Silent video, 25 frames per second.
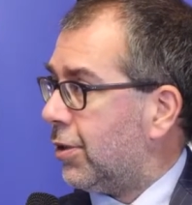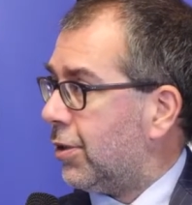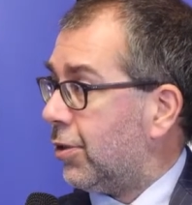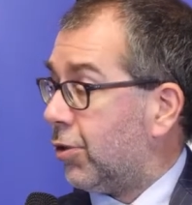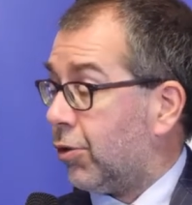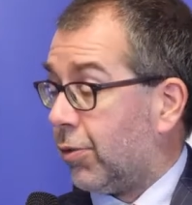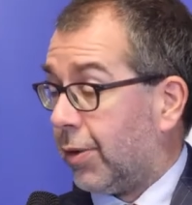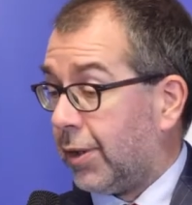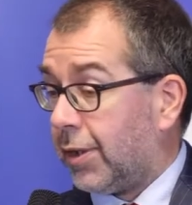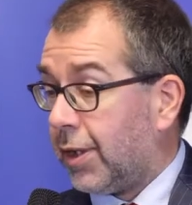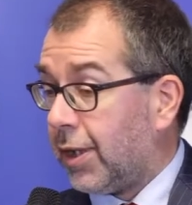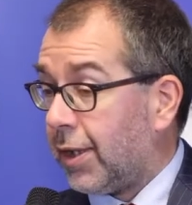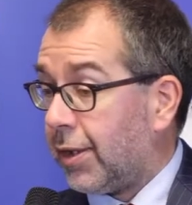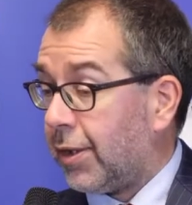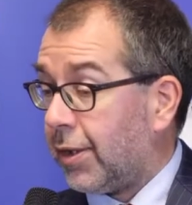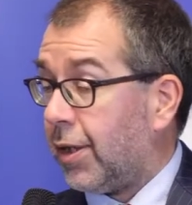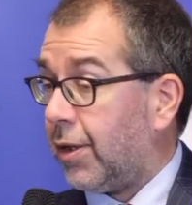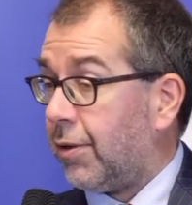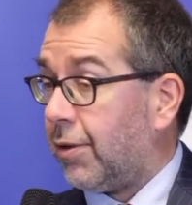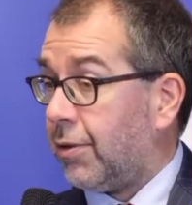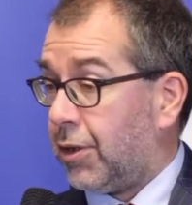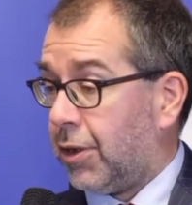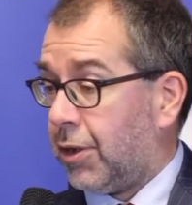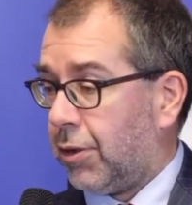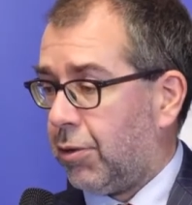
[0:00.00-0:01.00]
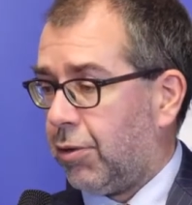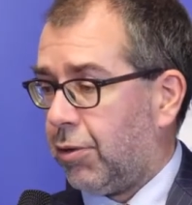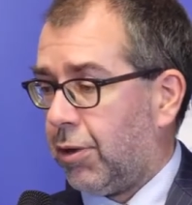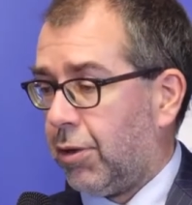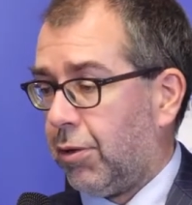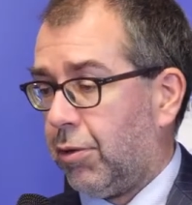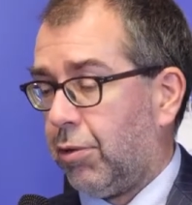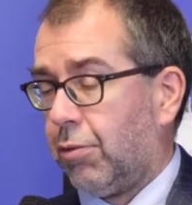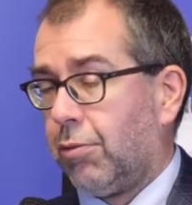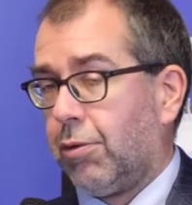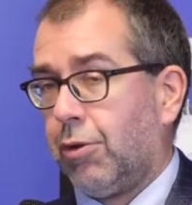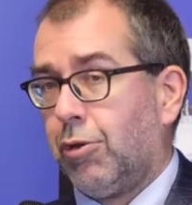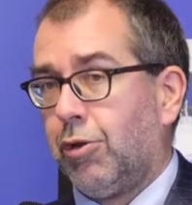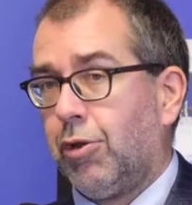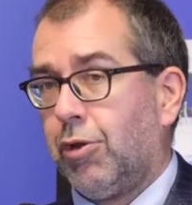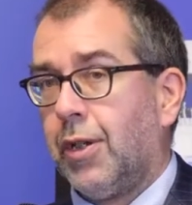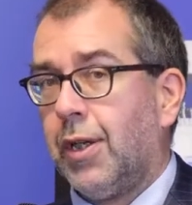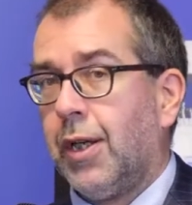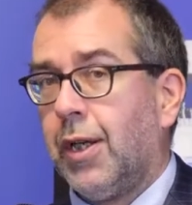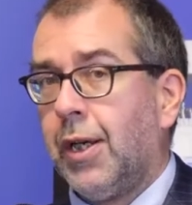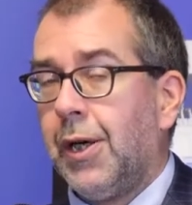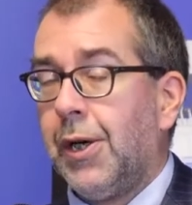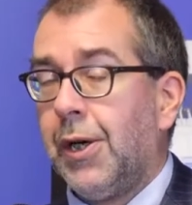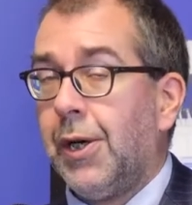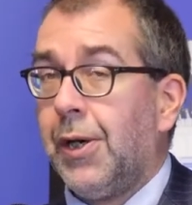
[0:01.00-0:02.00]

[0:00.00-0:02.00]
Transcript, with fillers: And so I think there is a threat to Russia.